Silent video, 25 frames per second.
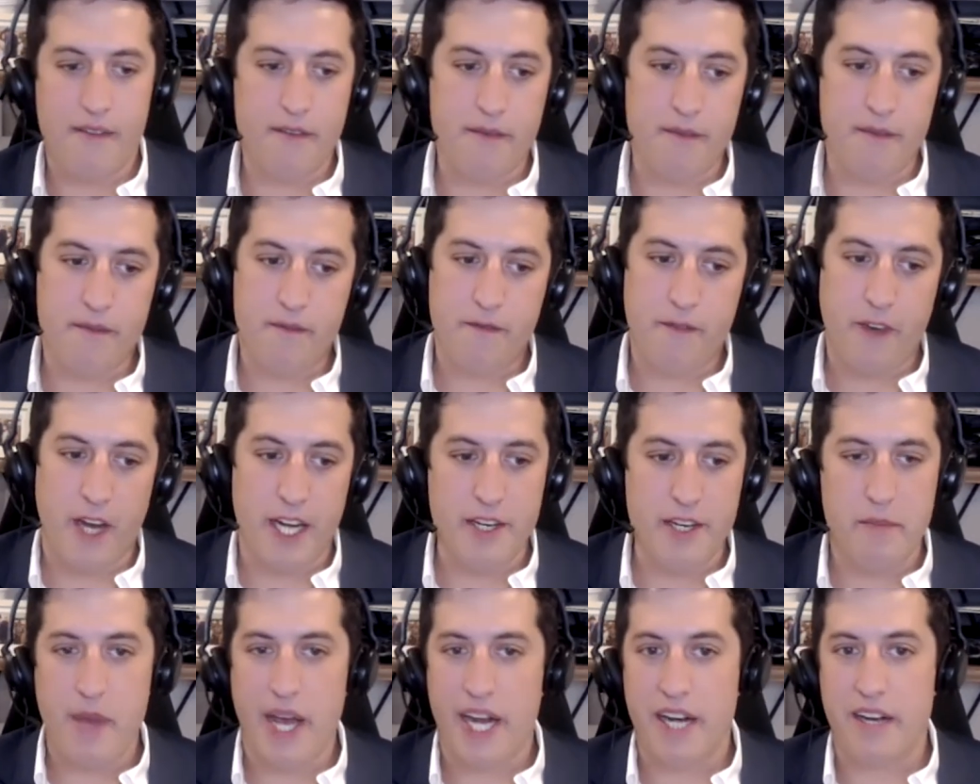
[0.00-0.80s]

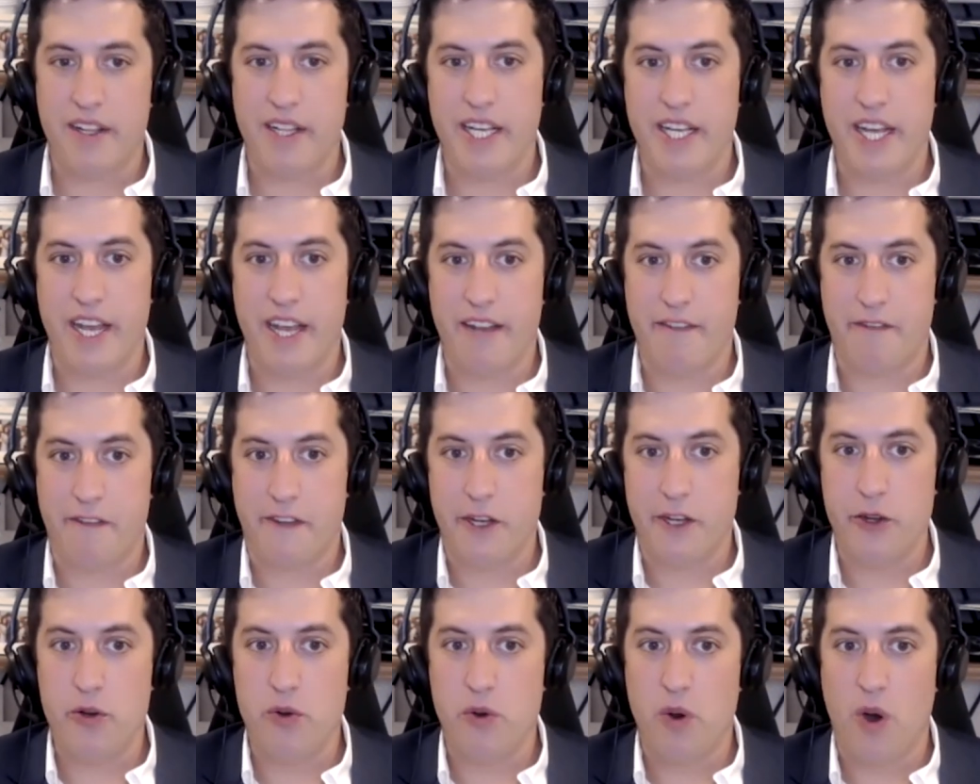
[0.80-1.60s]
Fundamentally, if
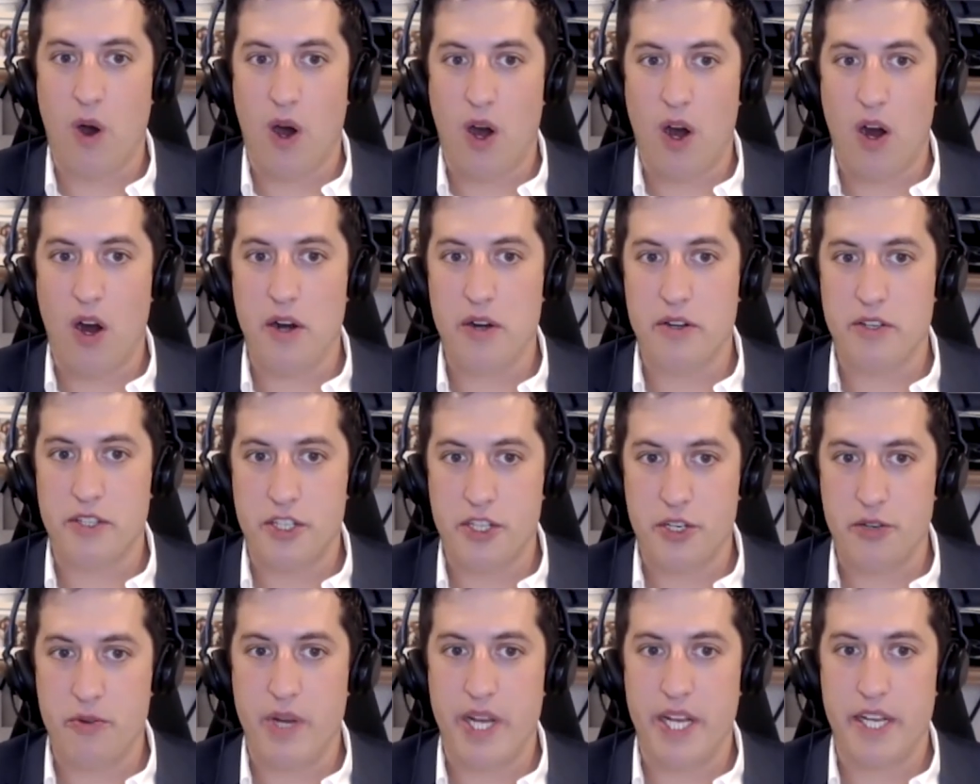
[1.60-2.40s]
you are
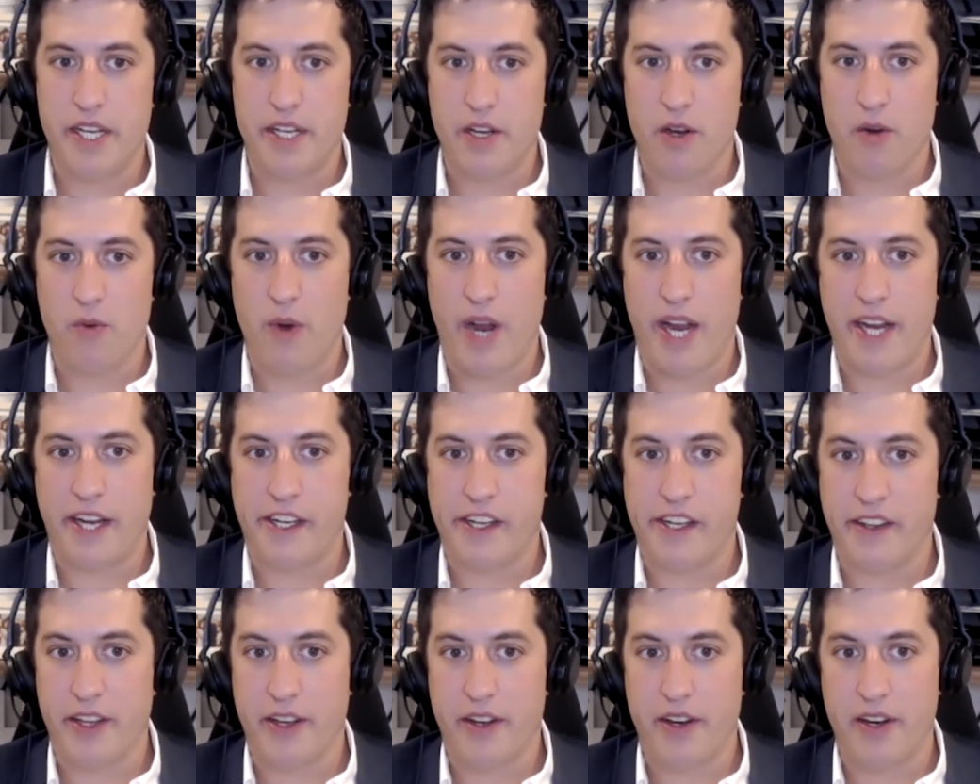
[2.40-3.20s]
doing your
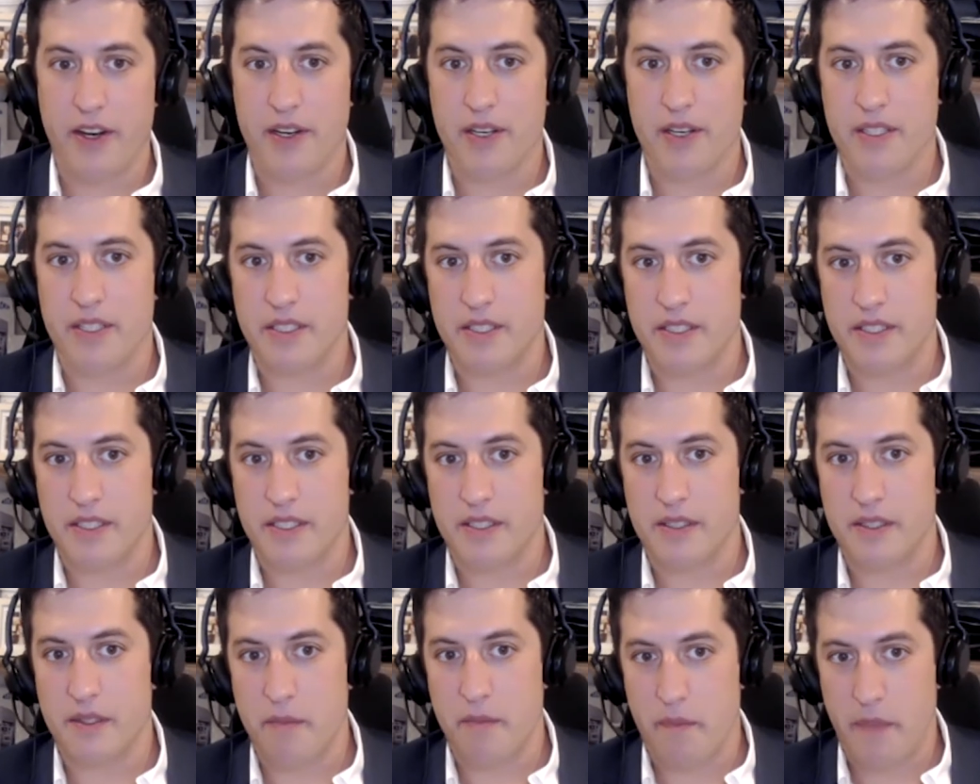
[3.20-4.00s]
regular
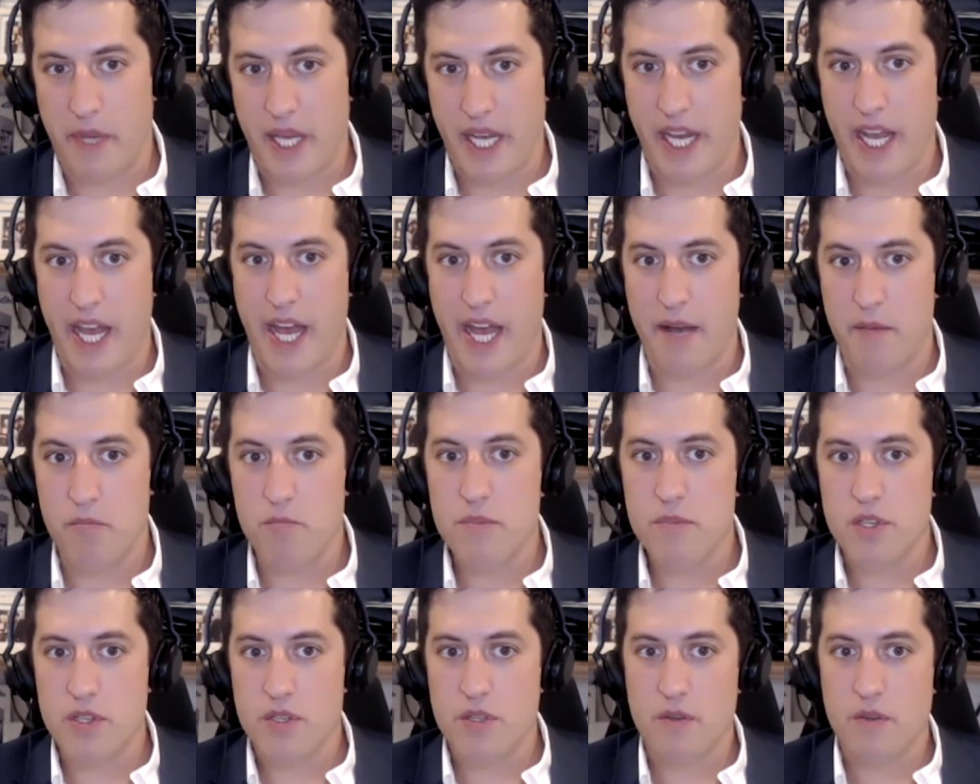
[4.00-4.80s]

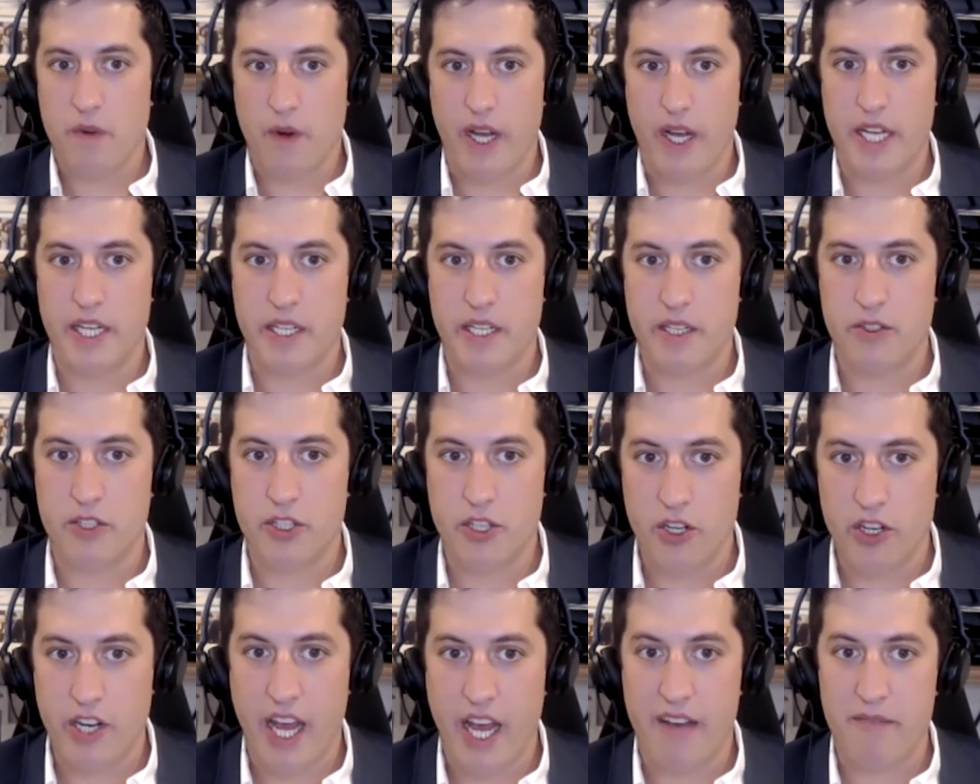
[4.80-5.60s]
PMs, right, you
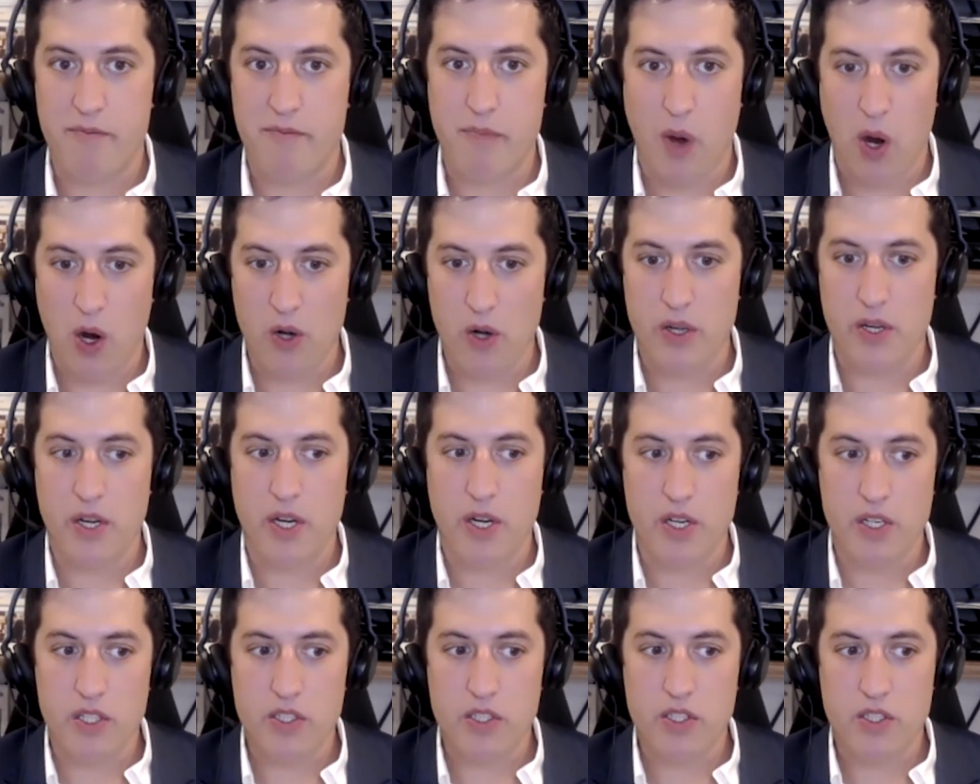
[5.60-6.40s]
should have
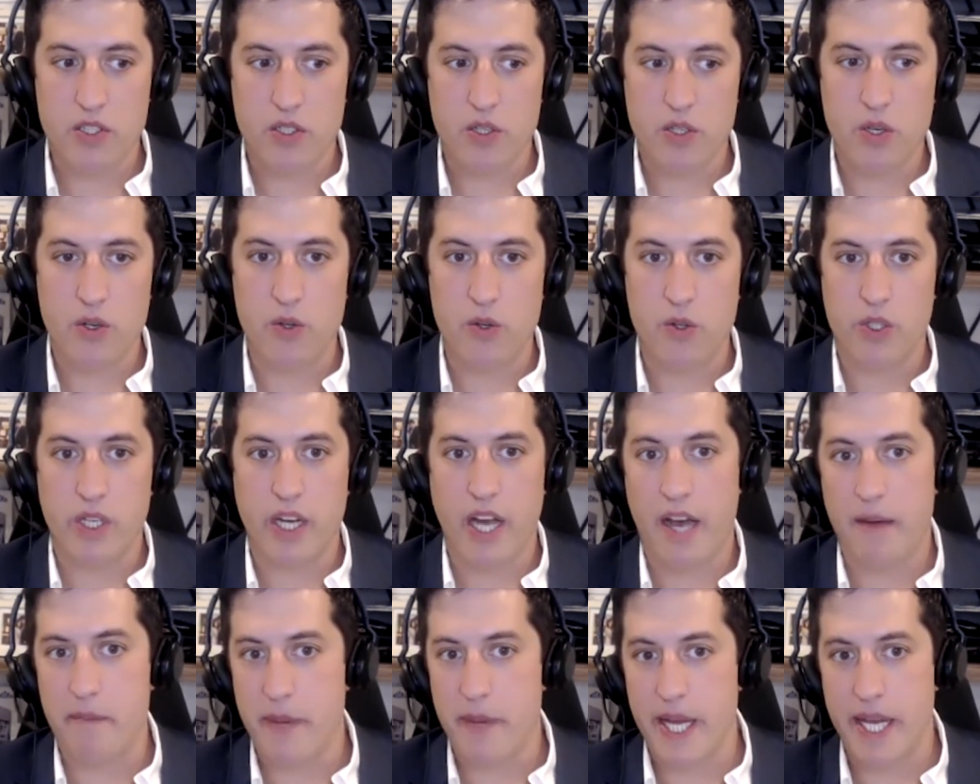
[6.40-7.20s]
partners who
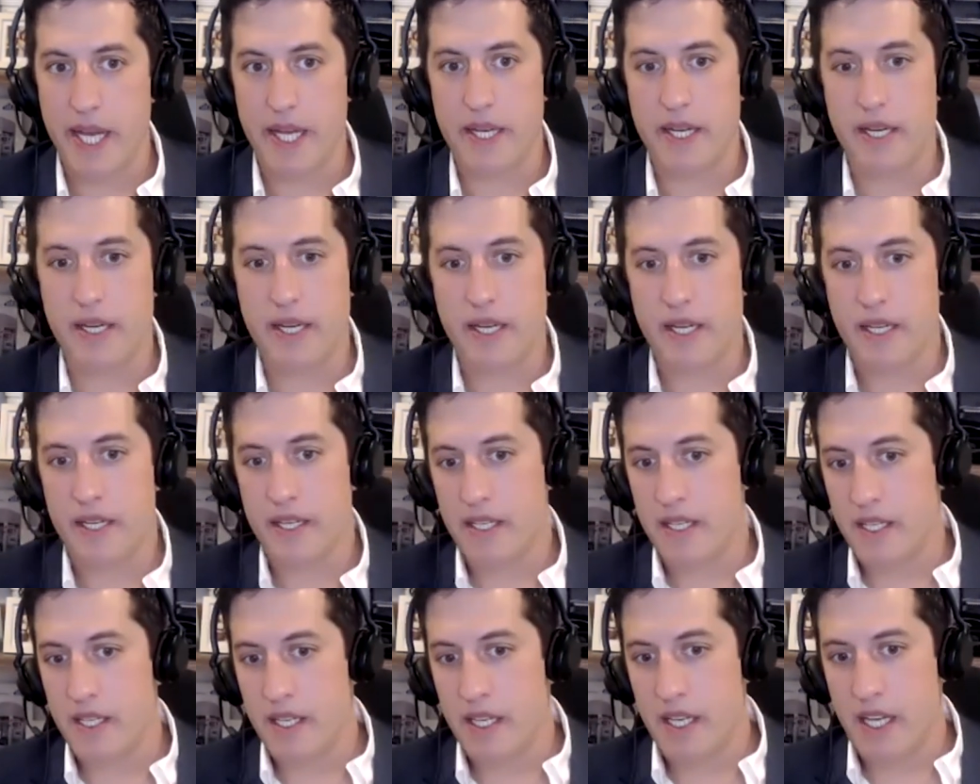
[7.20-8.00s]
come in
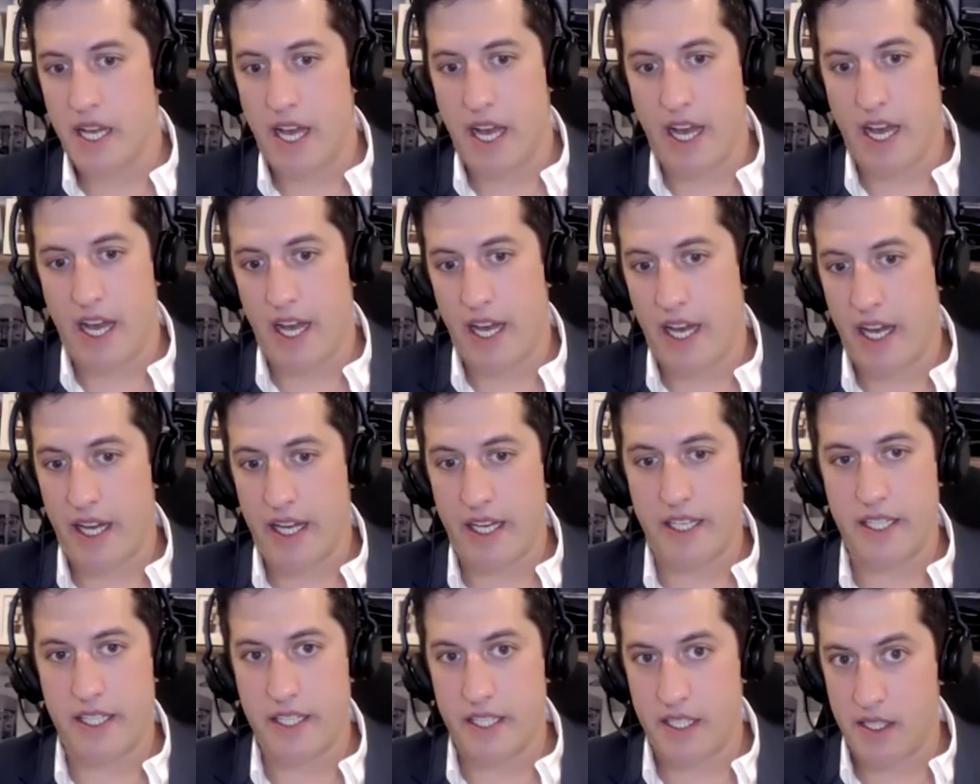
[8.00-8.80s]

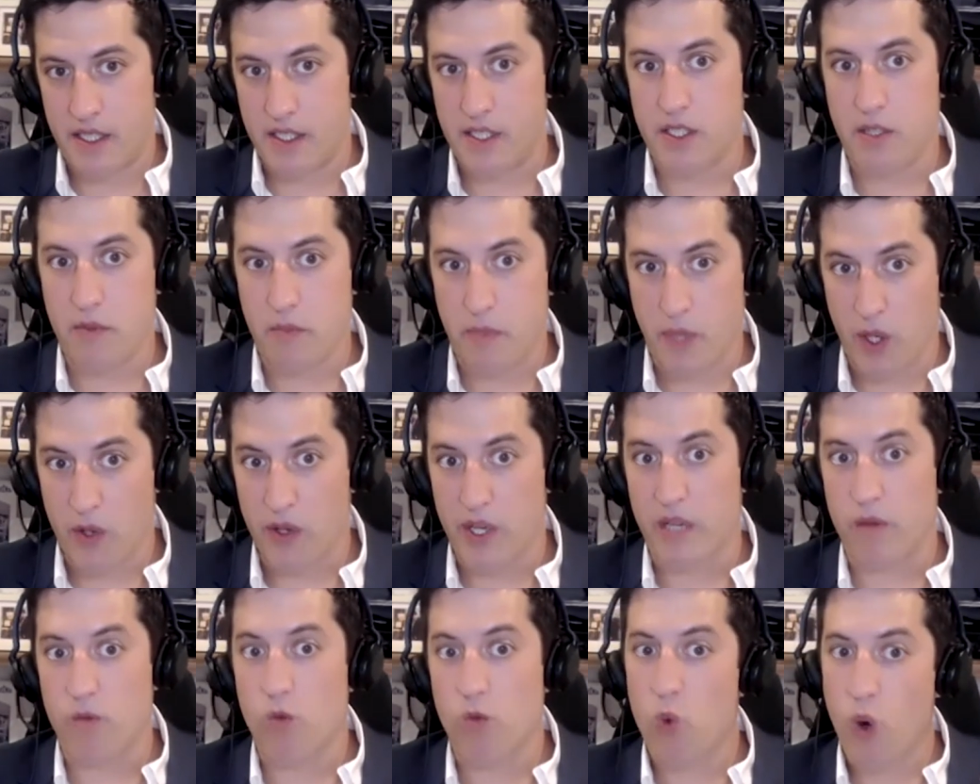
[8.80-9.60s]
your
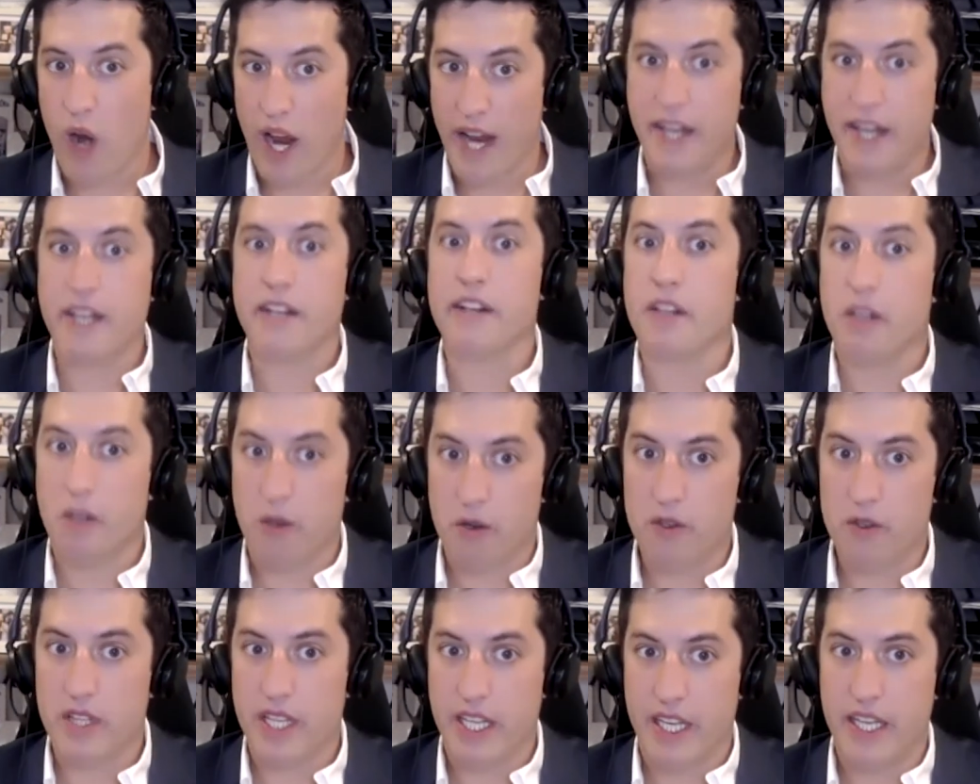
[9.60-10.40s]
building
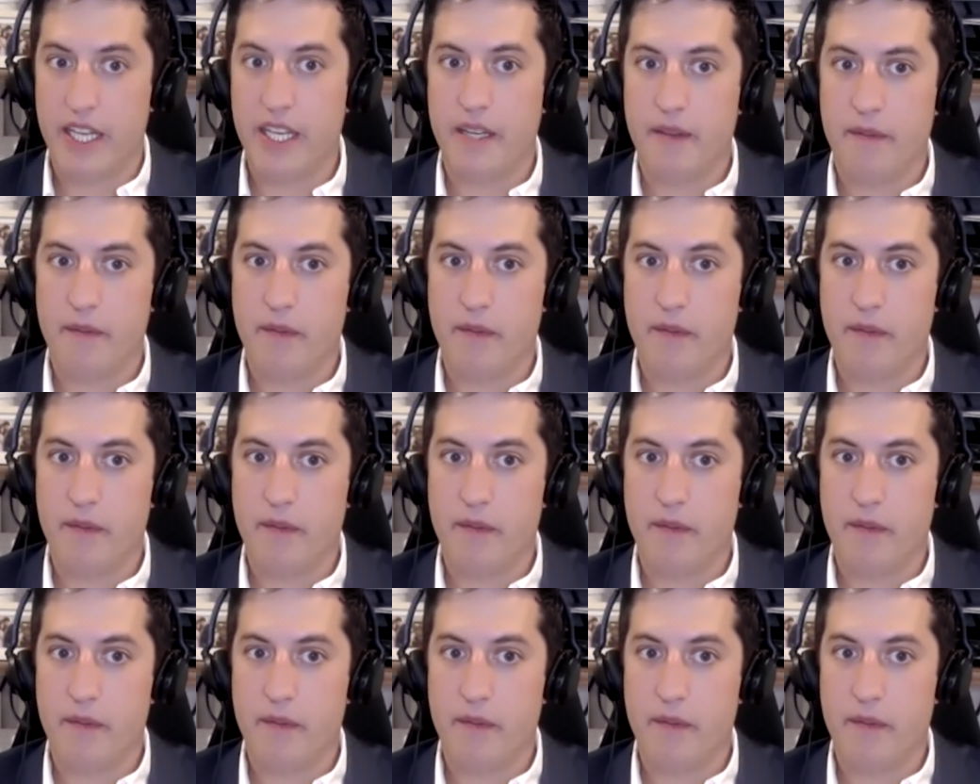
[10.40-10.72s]
regularly